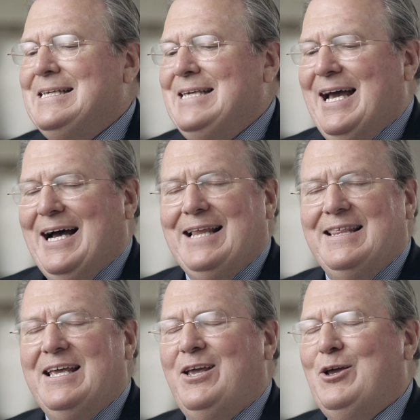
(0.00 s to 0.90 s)
Yeah, I
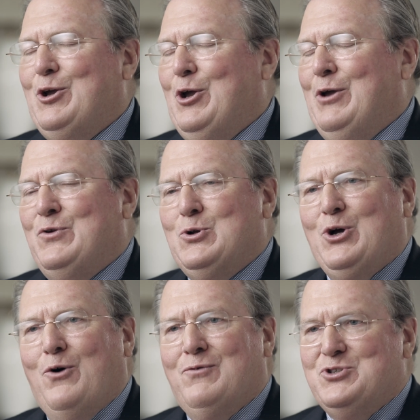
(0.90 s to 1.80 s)
think if you
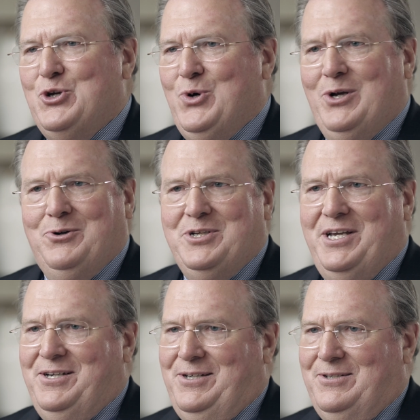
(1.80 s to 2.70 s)
look over 200
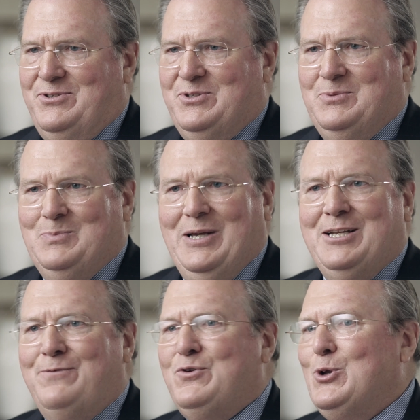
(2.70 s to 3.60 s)
years,
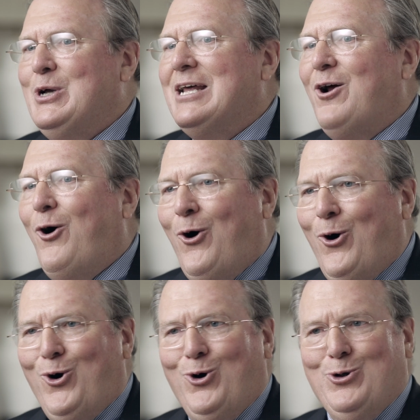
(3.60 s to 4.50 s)
and if you look at
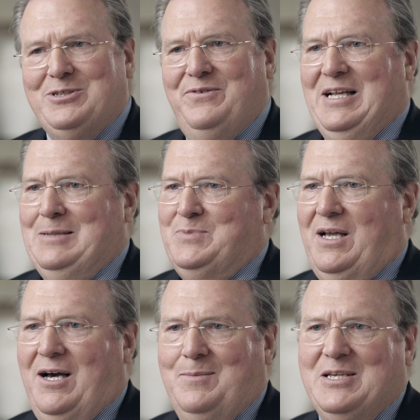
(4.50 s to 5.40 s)
all developed
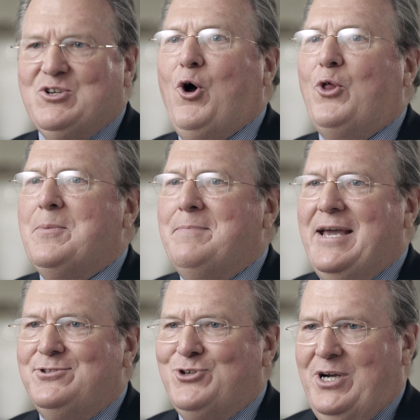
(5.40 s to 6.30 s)
economies, all the
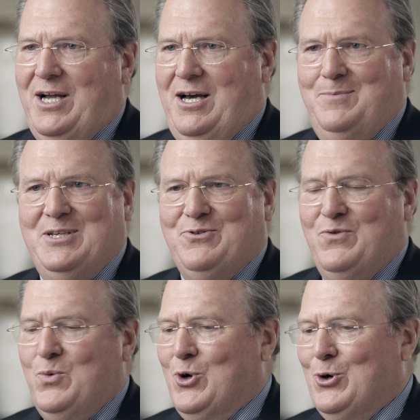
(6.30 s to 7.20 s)
major economies
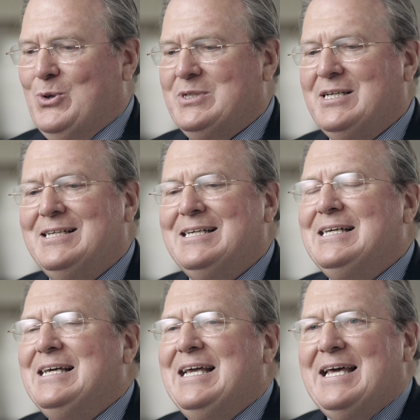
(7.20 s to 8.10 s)
of the world,
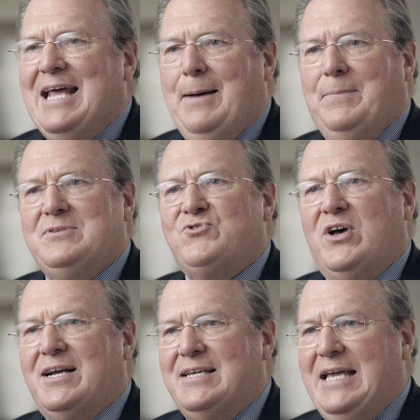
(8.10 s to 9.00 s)
it happens
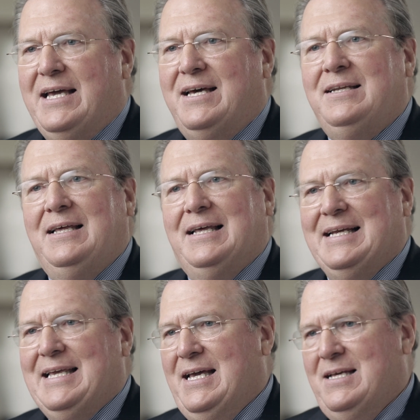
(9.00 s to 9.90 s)
again and
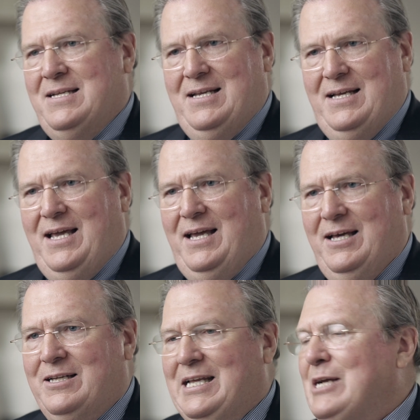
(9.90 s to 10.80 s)
again and
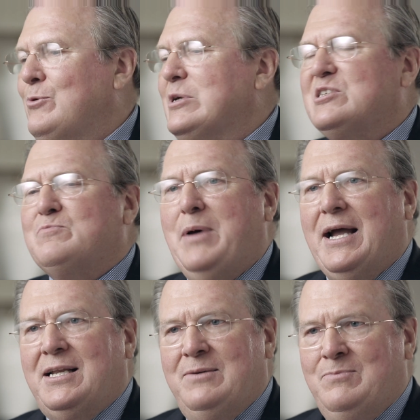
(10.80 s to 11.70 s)
again,
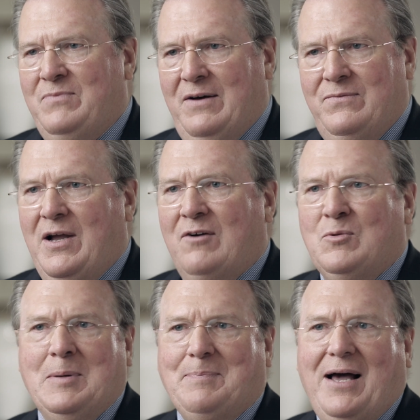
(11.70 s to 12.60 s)
irrespective of
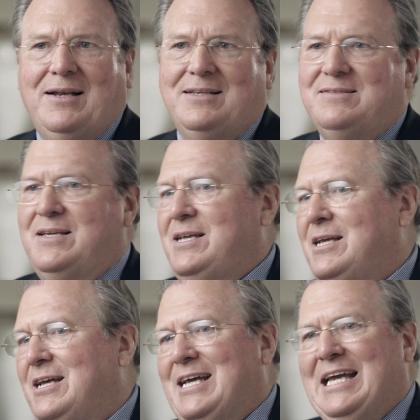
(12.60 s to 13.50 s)
government policy,
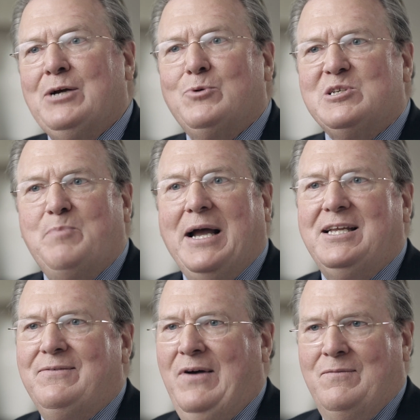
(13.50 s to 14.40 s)

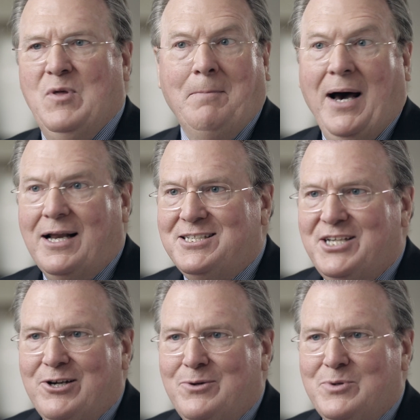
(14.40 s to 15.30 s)
irrespective of the
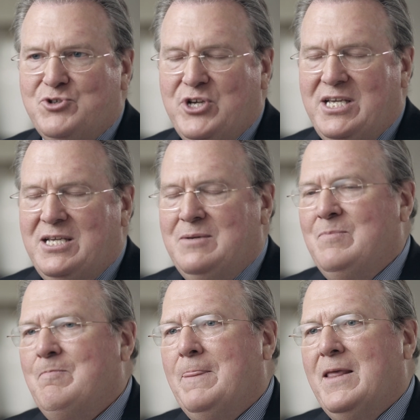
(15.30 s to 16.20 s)
monetary
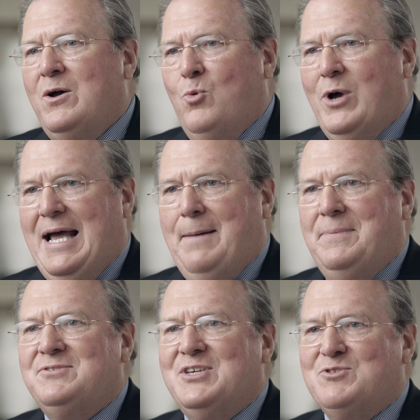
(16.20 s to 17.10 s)
regime. What
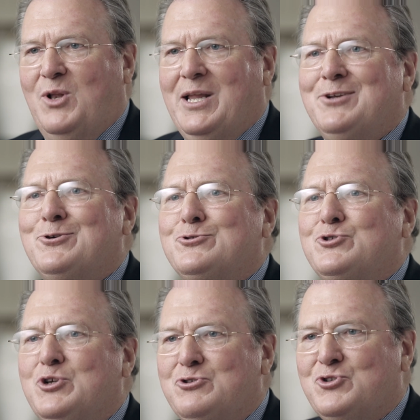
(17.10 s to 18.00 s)
happens is
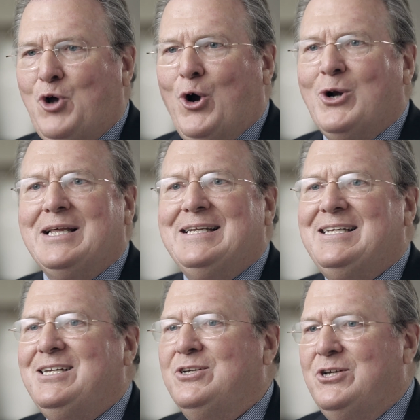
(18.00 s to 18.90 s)
lenders start
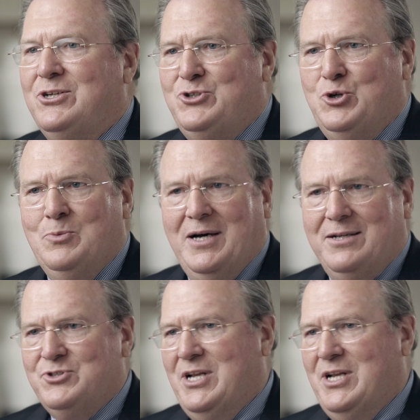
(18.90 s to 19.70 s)
lending too much.